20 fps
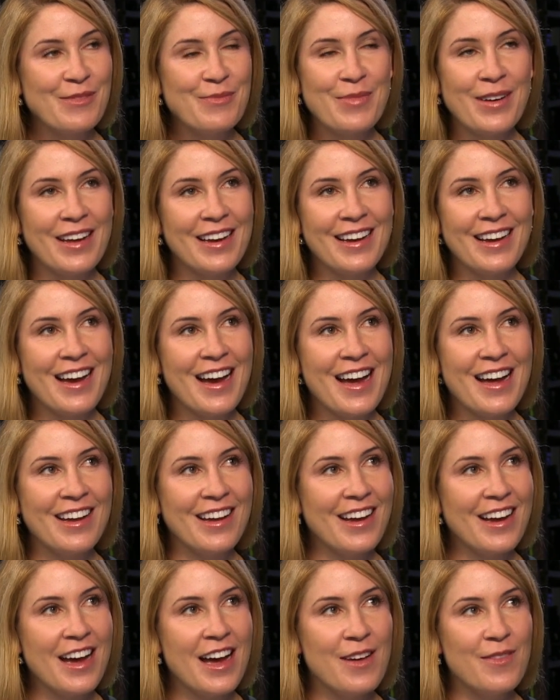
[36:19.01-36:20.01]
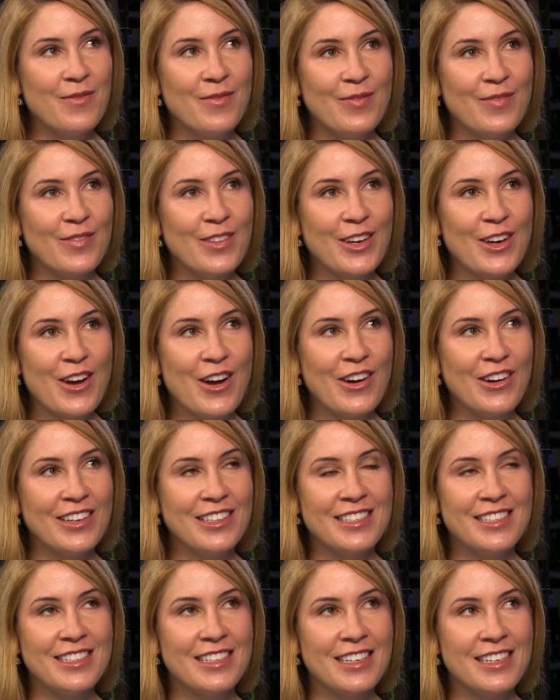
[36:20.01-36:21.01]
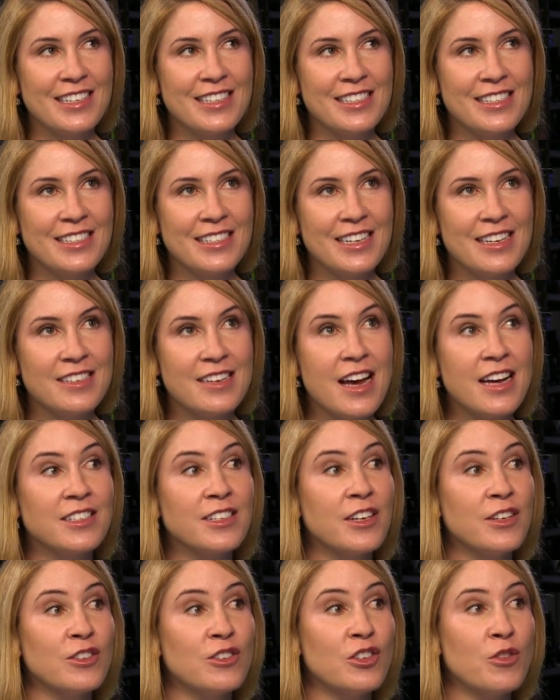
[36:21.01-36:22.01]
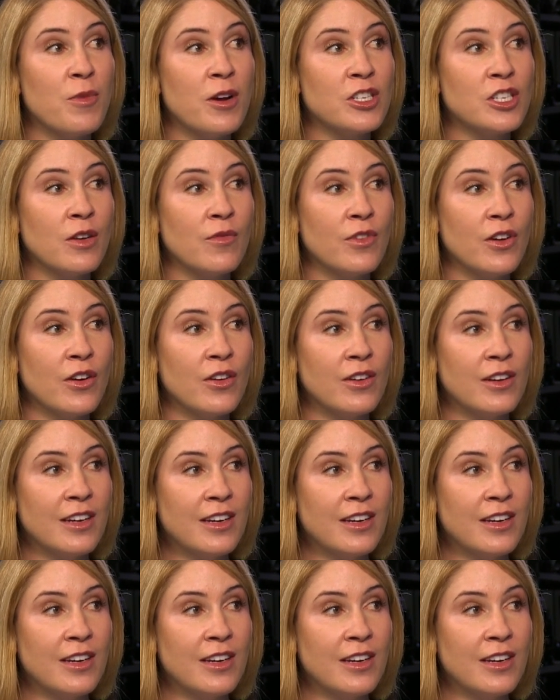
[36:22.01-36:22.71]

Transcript: But I, I'm, you know, it's it's it's asking too much of you. That time you closed the